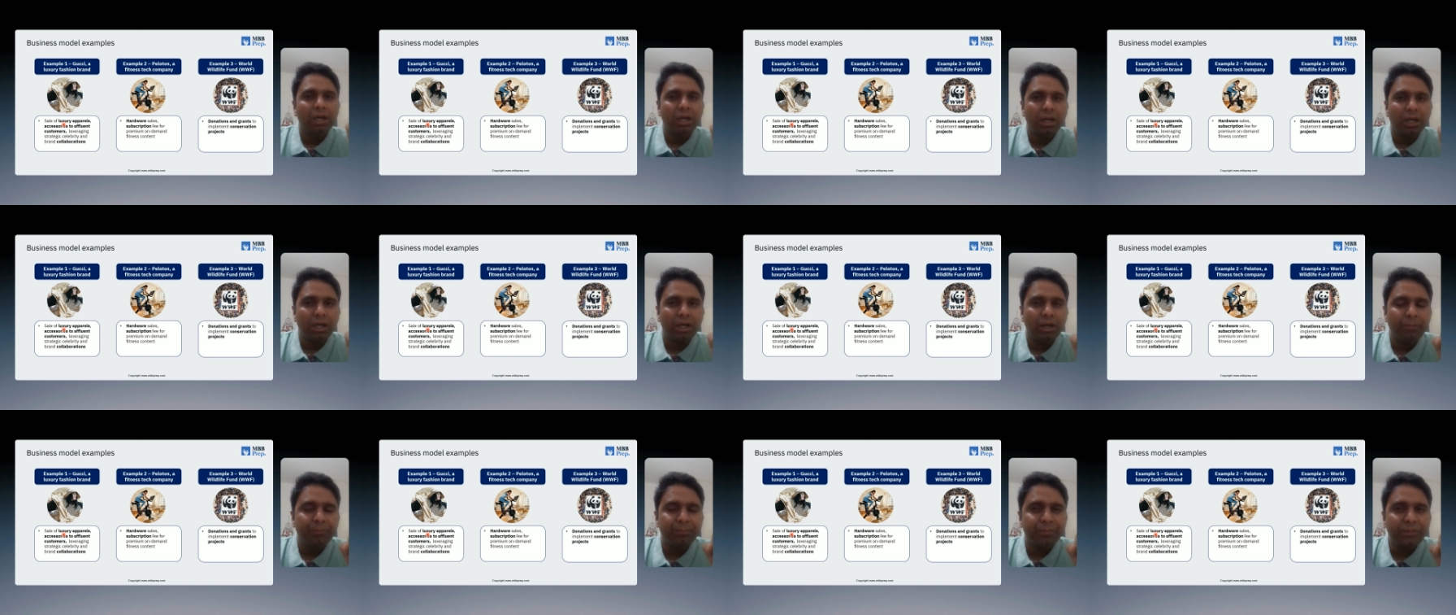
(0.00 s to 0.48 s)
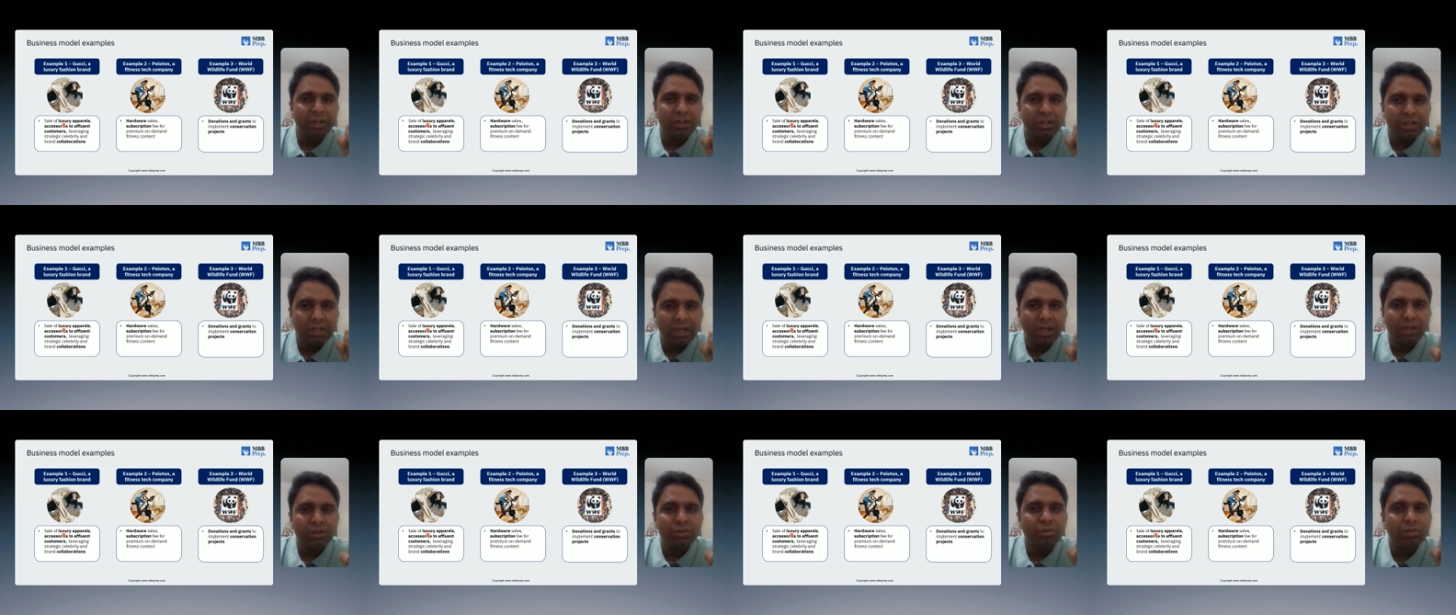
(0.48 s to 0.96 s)

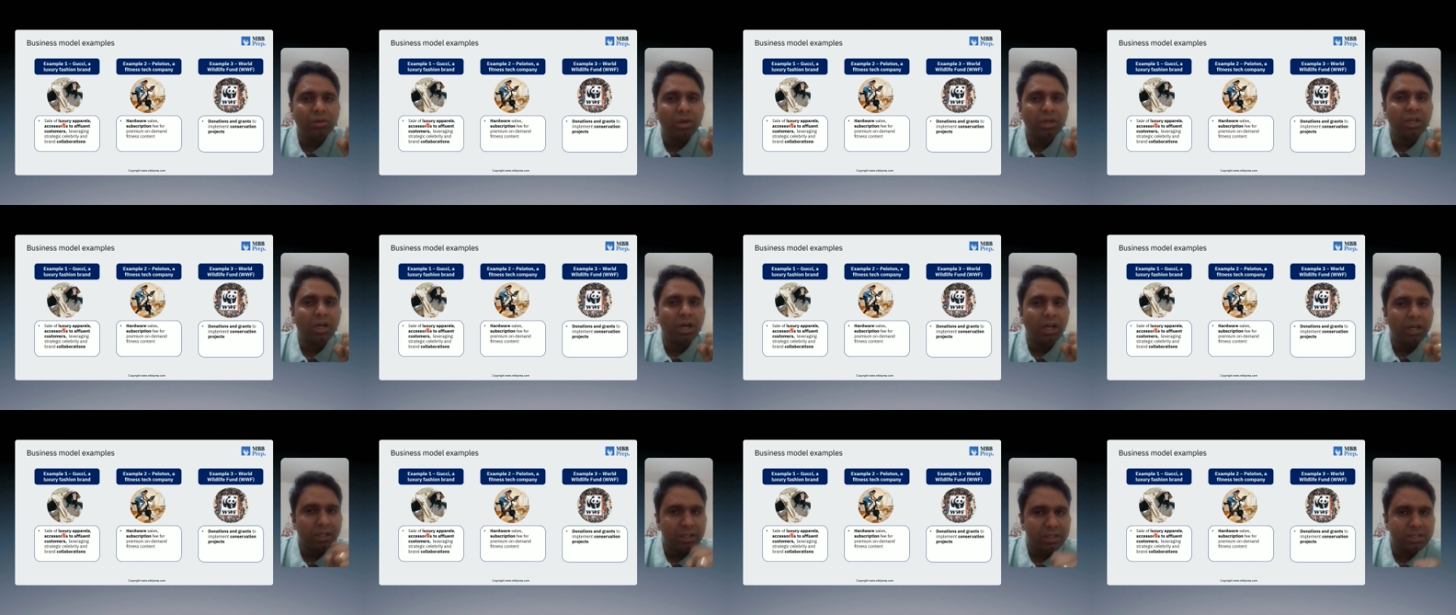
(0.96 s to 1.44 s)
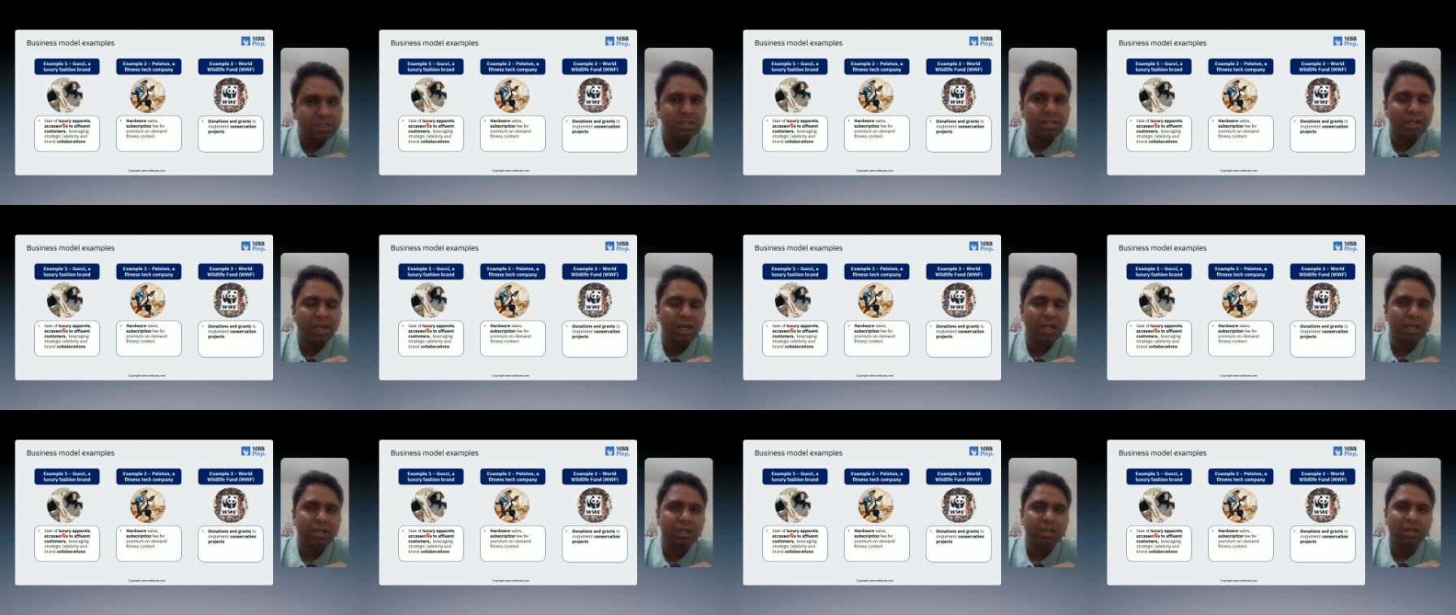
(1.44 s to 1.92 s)
till I do not
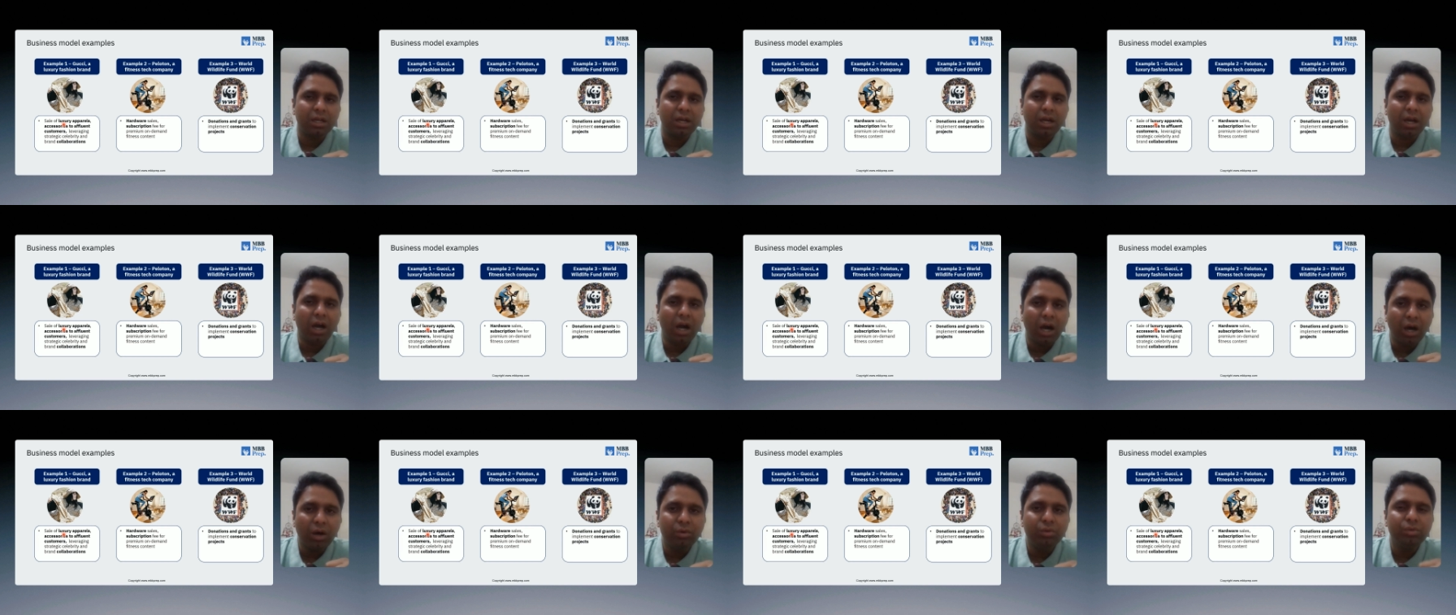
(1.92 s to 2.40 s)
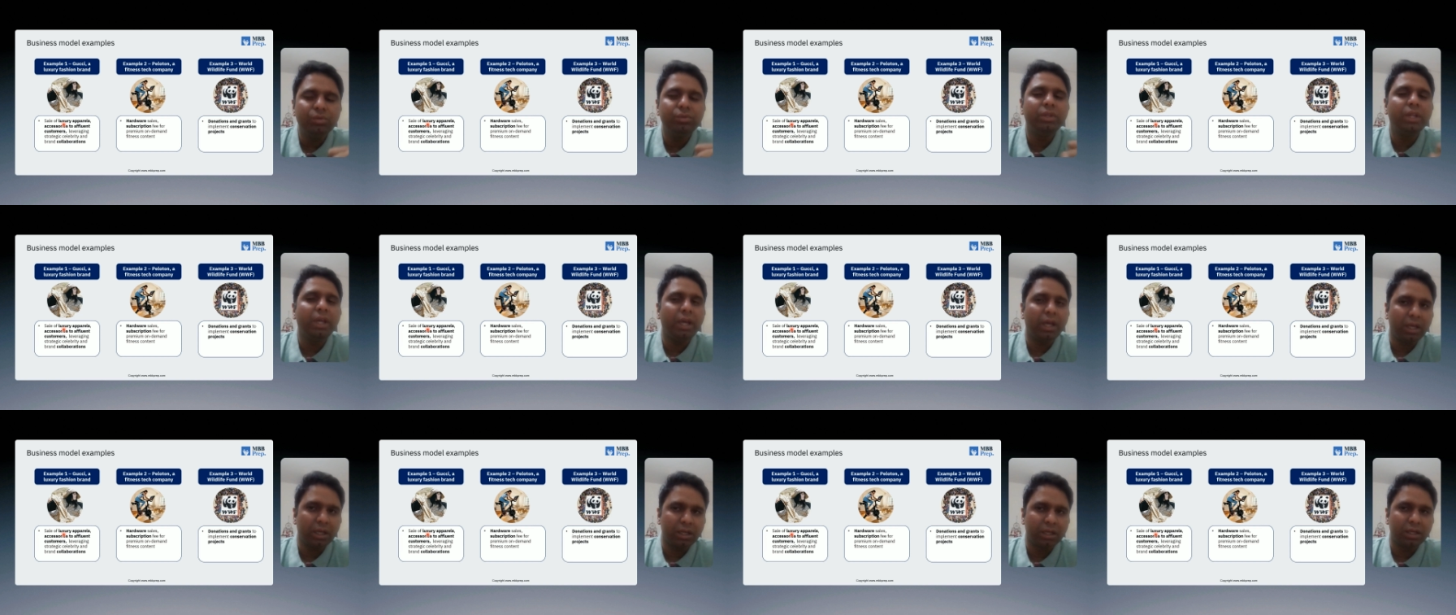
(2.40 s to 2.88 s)
understand how do
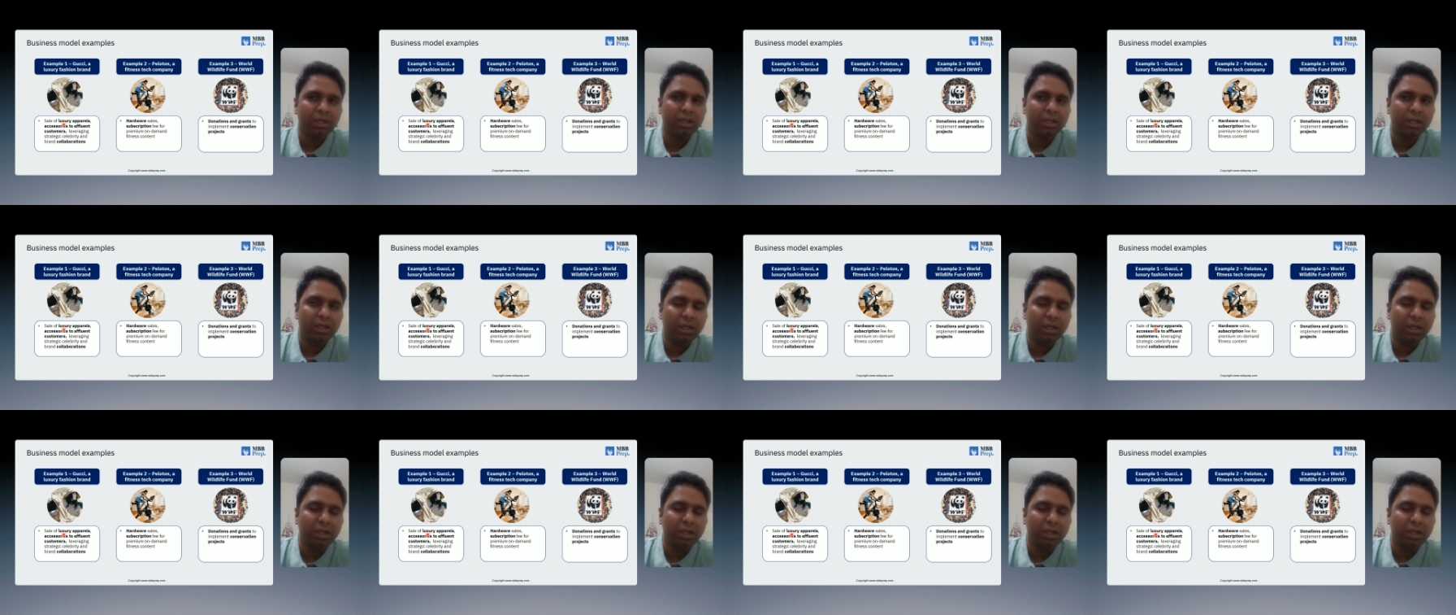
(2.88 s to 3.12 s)
they,